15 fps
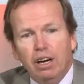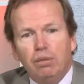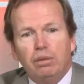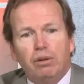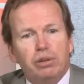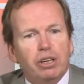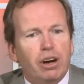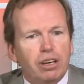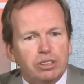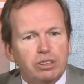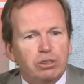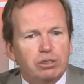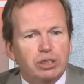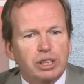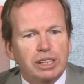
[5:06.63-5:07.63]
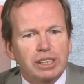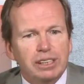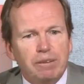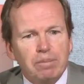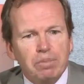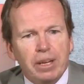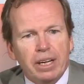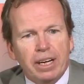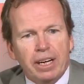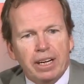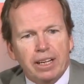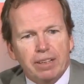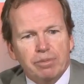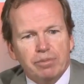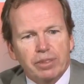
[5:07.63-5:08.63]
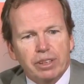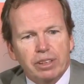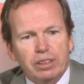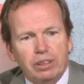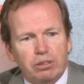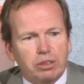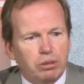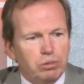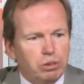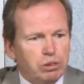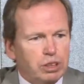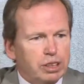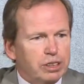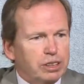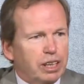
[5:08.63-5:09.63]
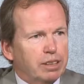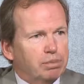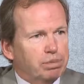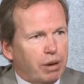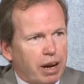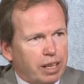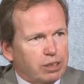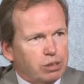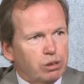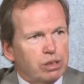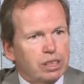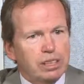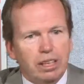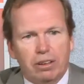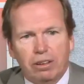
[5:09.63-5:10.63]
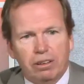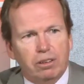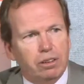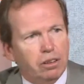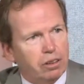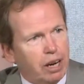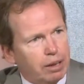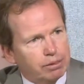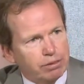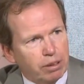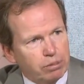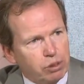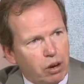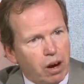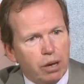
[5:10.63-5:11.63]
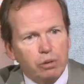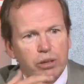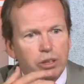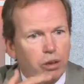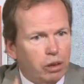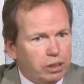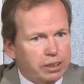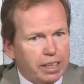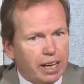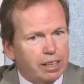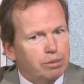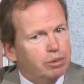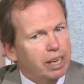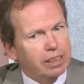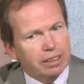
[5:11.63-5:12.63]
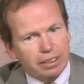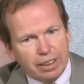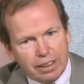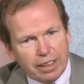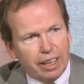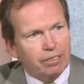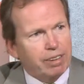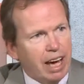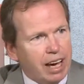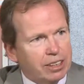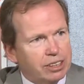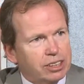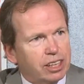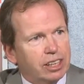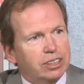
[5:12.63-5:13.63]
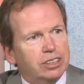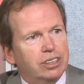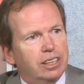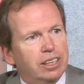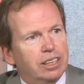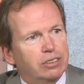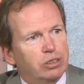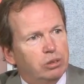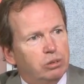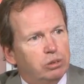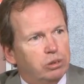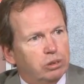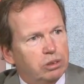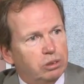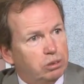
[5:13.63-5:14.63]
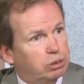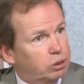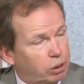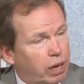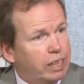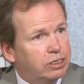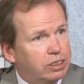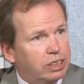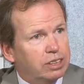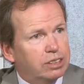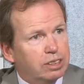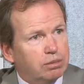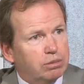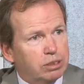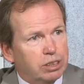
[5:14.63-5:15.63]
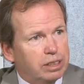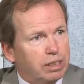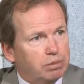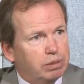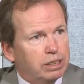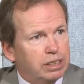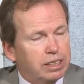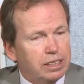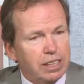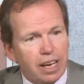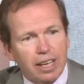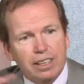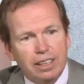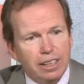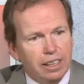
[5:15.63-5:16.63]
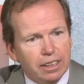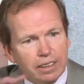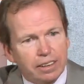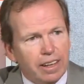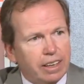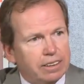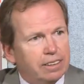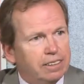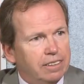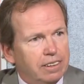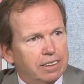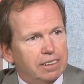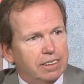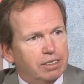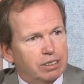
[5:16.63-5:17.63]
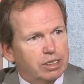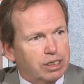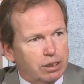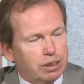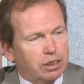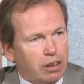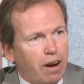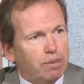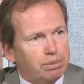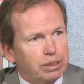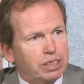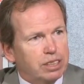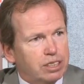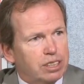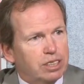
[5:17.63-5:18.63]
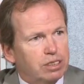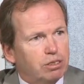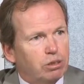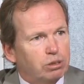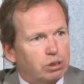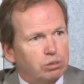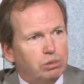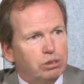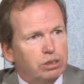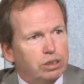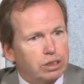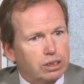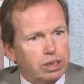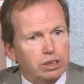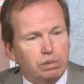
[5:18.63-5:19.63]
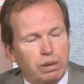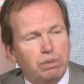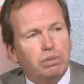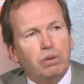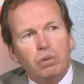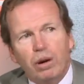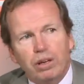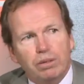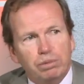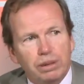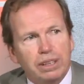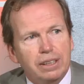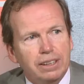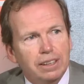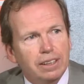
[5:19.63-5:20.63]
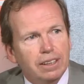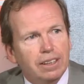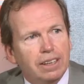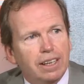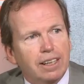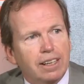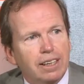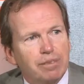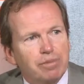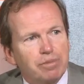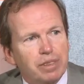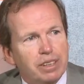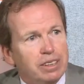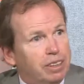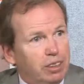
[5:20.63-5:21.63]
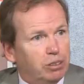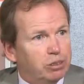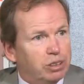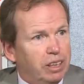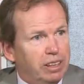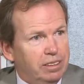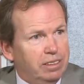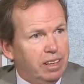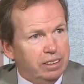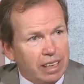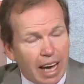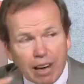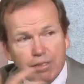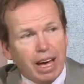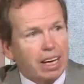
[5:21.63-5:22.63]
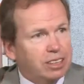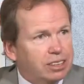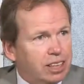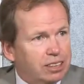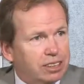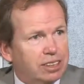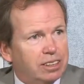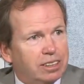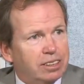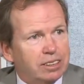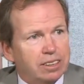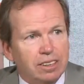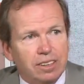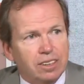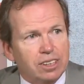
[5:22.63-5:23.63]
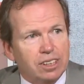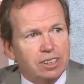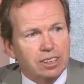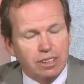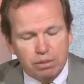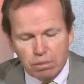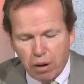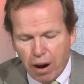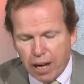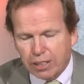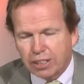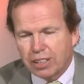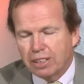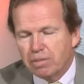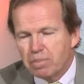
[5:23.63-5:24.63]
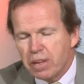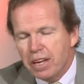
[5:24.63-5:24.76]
But we also see communities like Braintree or I'm from Norwood or Dedham that have access to a train system, to the MBTA, that there is competition in those communities because people want to be, have access to the city of Boston.